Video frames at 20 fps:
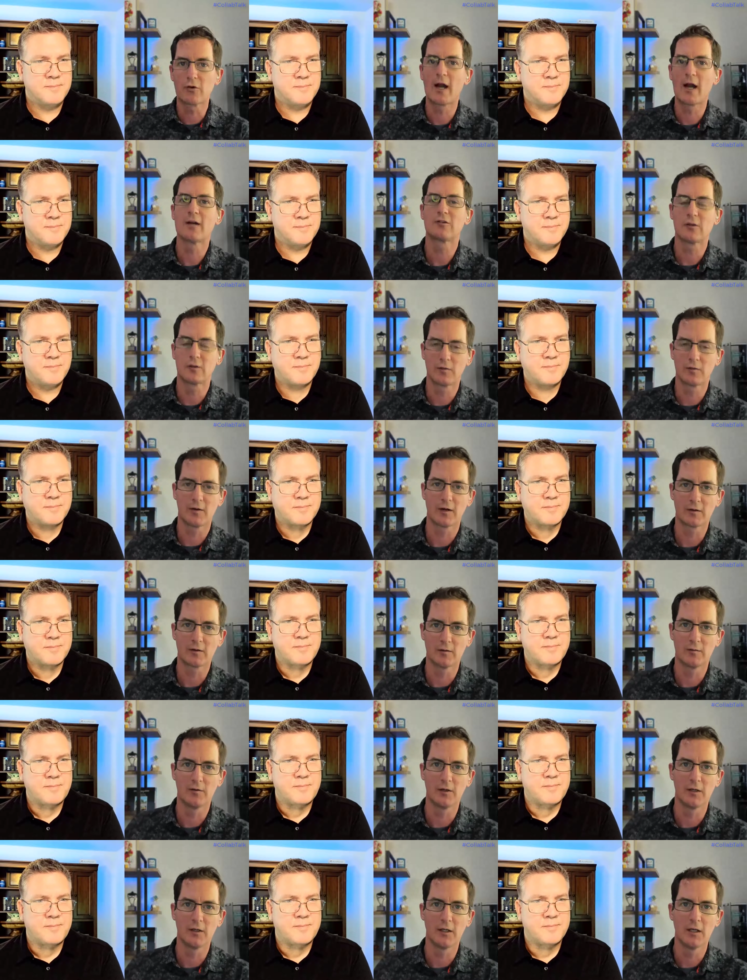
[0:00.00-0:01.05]
Speaker 1: scratch
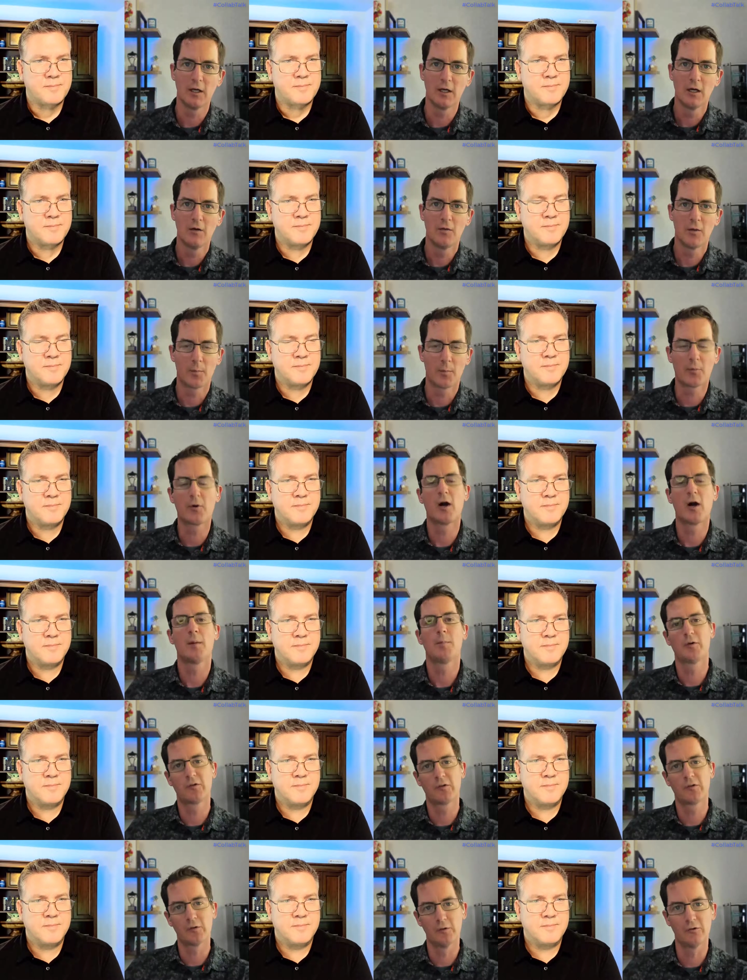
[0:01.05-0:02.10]
effectively the
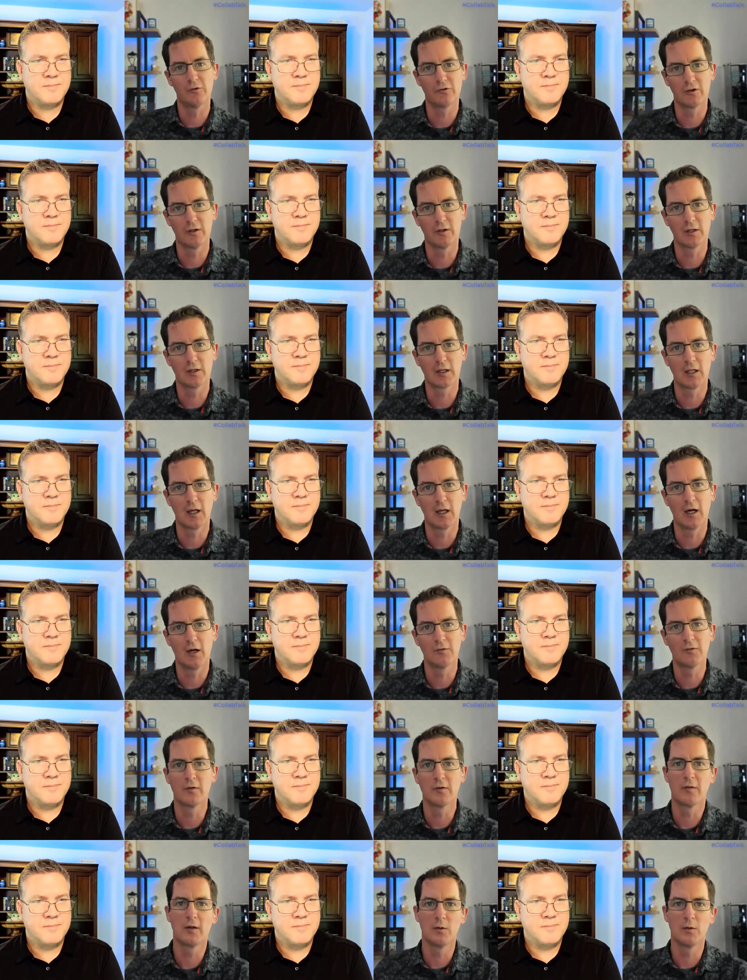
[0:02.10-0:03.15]
proper solution in the
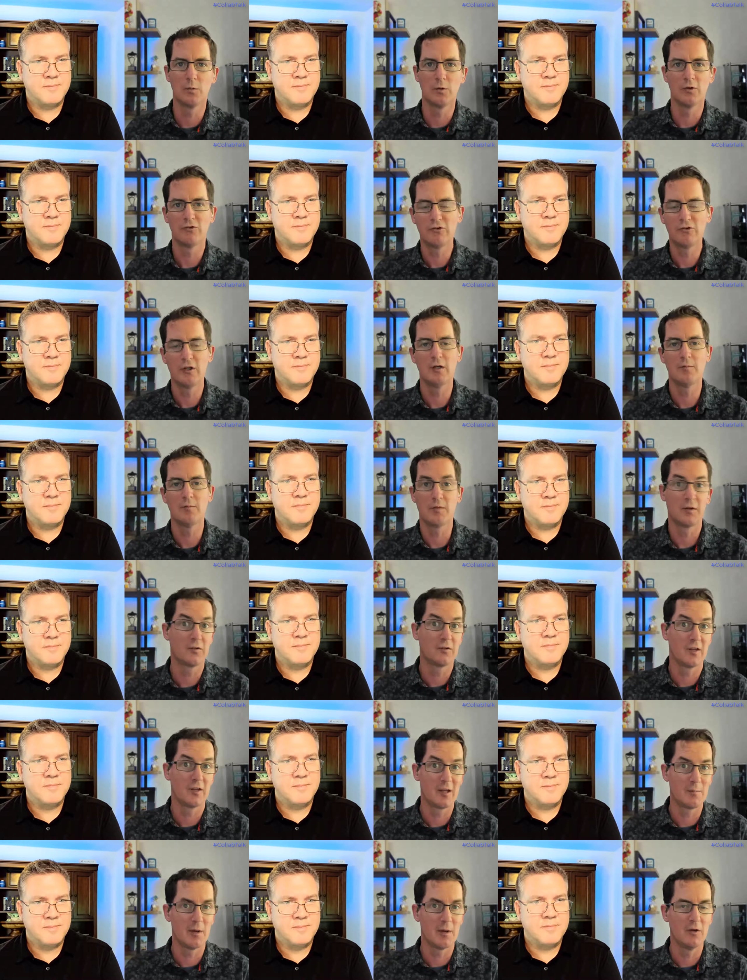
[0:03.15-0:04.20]
cloud so that it will achieve the
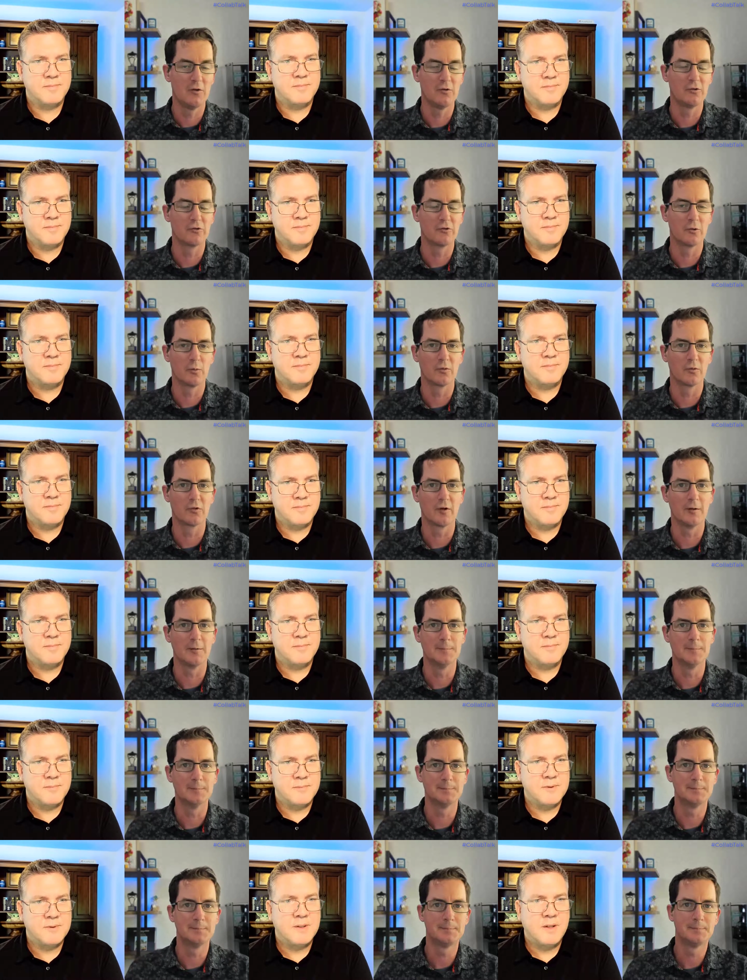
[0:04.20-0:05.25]
same end user
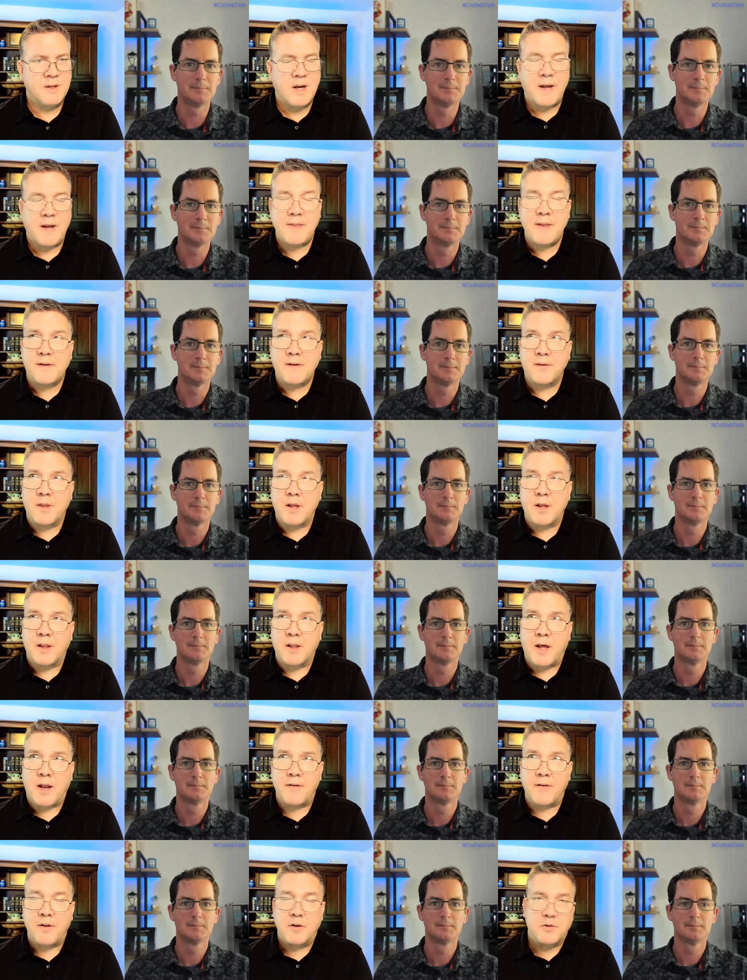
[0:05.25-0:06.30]
result
Speaker 2: I think a
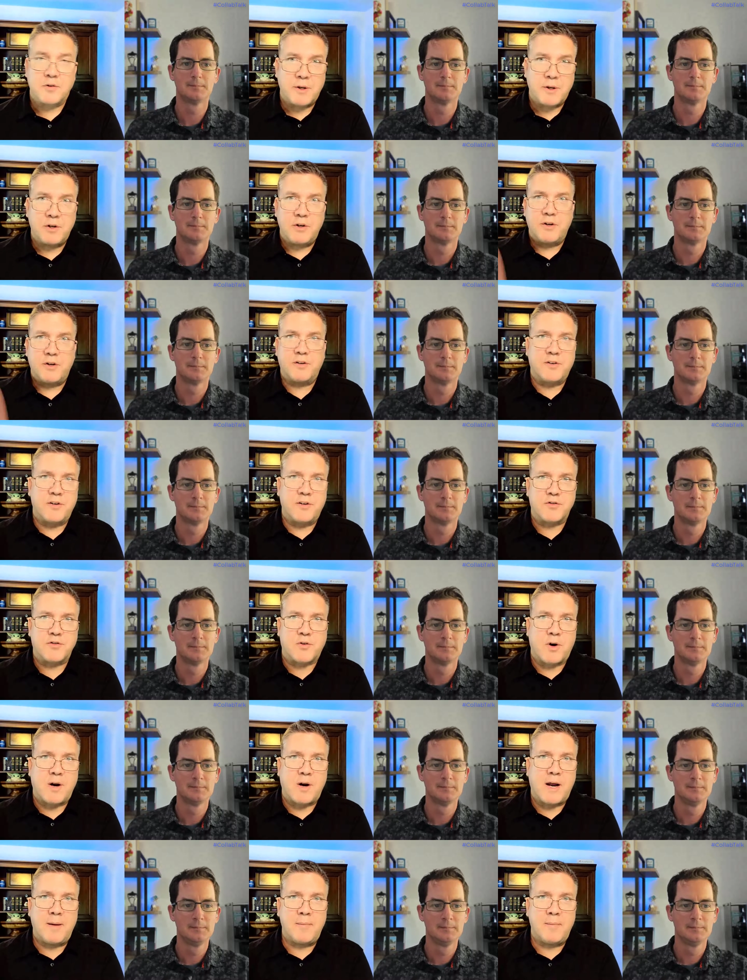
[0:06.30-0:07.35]
lot of those, what you just
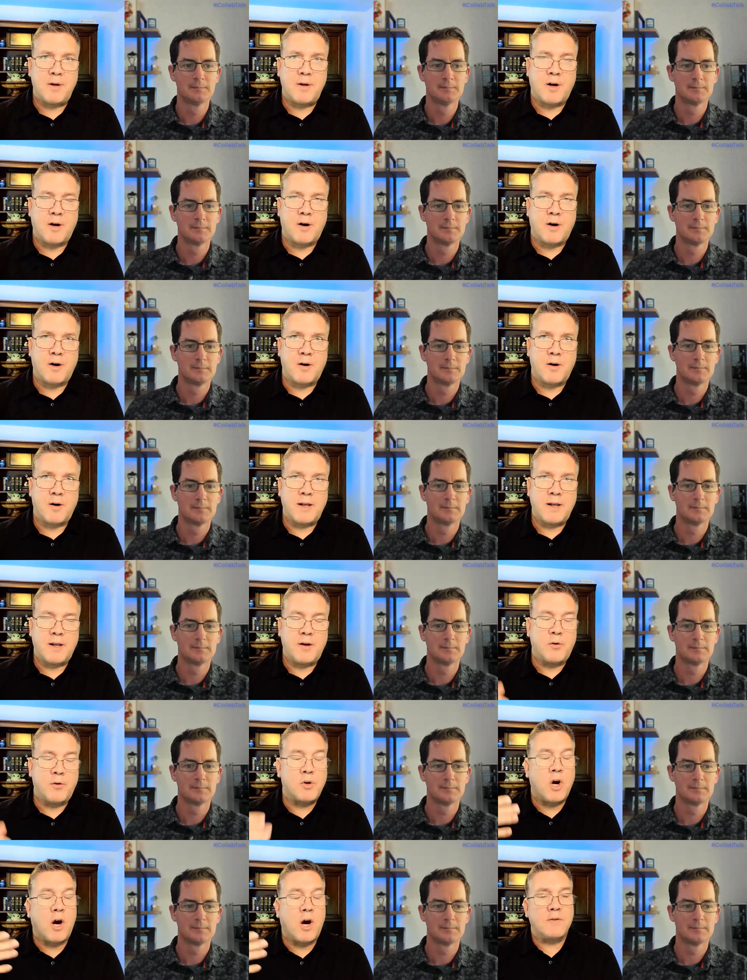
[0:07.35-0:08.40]
described, are
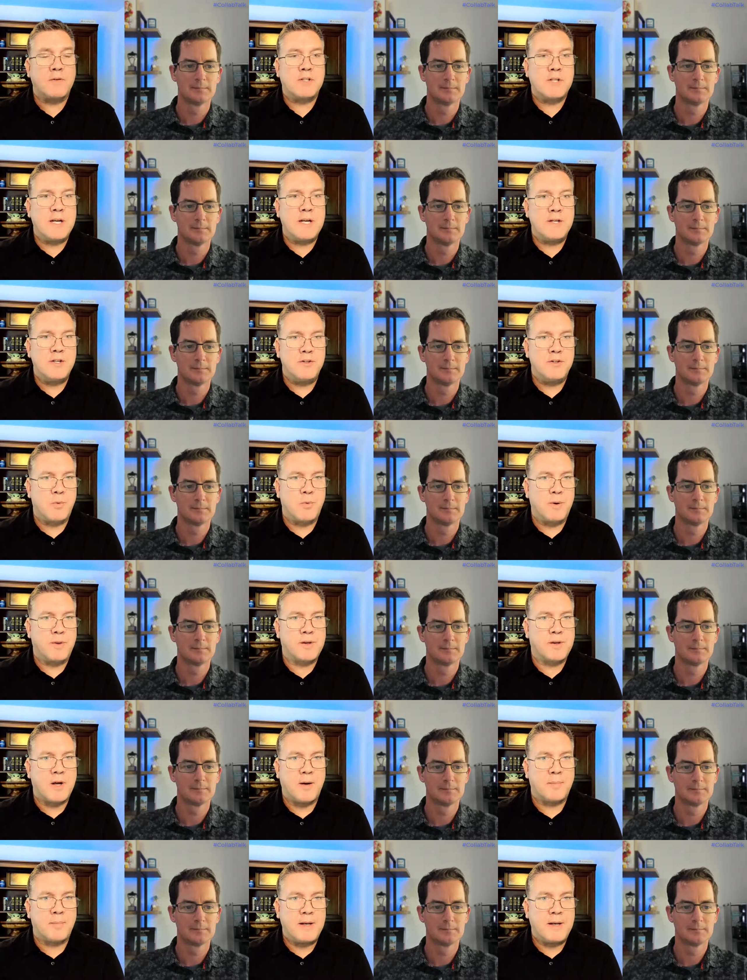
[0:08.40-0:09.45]
your conversations
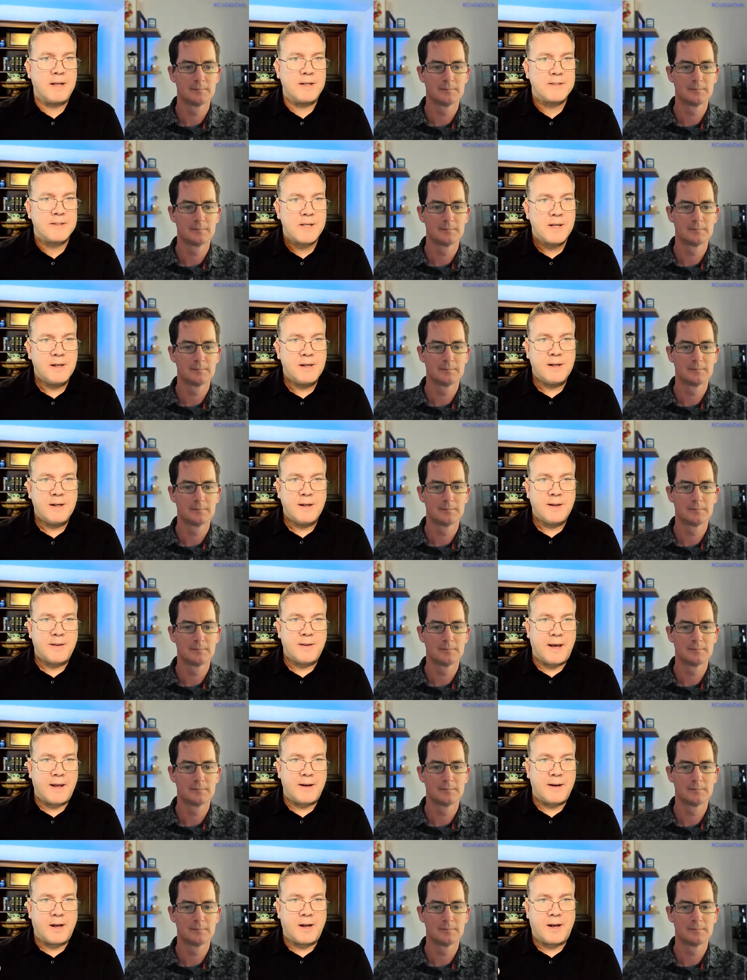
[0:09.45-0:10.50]
with companies
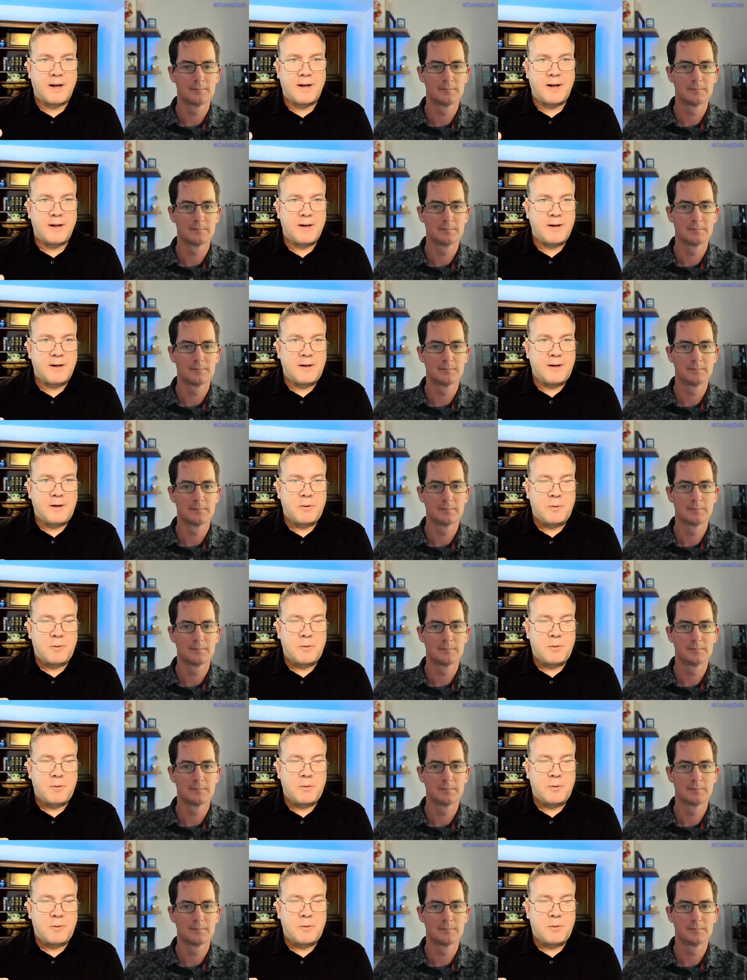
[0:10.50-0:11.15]
that uh,